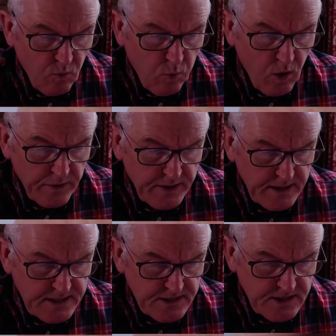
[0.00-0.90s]
1
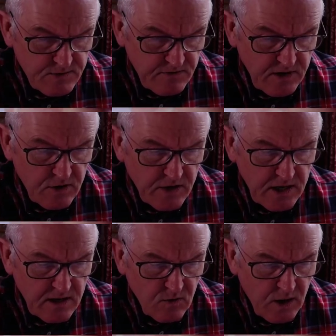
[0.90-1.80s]
in terms of locally
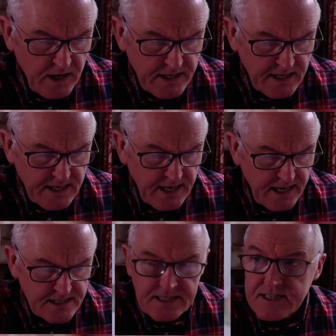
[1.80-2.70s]
acquired
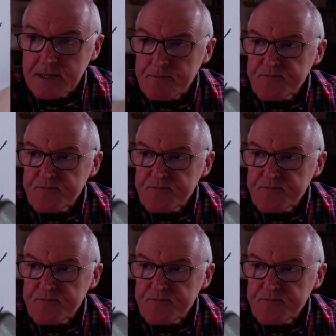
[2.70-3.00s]
cases.